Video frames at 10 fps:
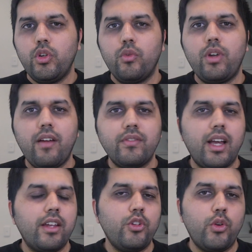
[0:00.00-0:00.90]
you would have
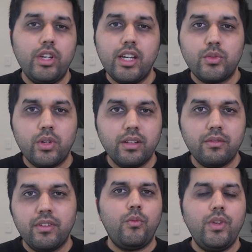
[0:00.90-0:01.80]
done your year
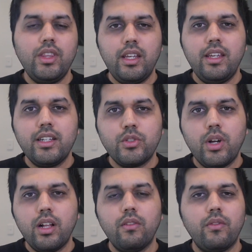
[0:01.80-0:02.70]
12. With the year
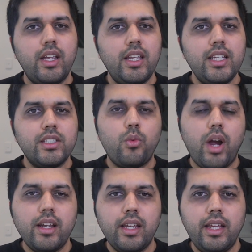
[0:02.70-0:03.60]
12, it is
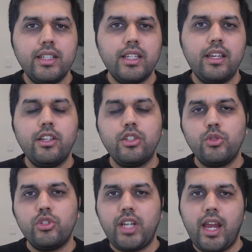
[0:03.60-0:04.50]
quite easy to
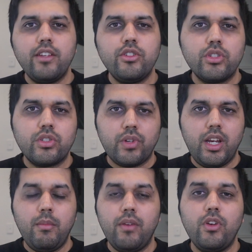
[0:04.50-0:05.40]
change your
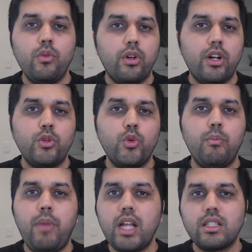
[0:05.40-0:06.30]
stream if you want to do
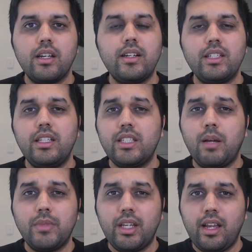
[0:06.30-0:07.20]
bachelor's in
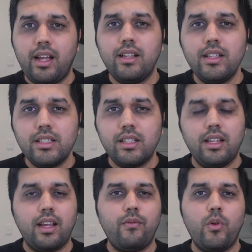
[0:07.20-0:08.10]
something else.
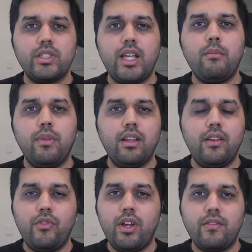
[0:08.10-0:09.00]
Like for example,
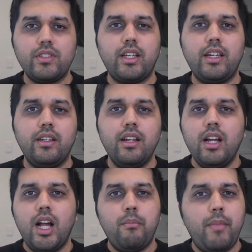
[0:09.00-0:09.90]
if you have studied
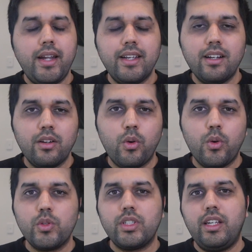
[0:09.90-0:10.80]
a medical
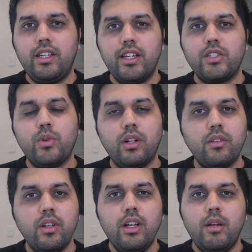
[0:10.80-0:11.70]
course in year
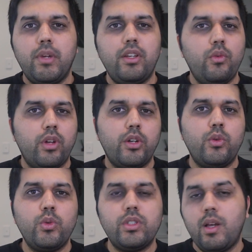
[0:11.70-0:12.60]
12, but you want to
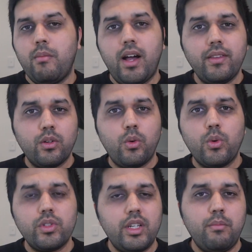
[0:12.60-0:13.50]
do some other
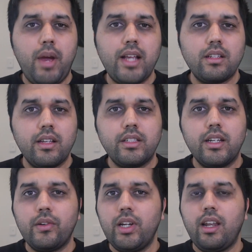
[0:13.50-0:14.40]
course in bachelor's
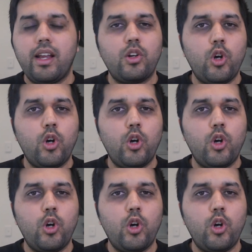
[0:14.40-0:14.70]
degree like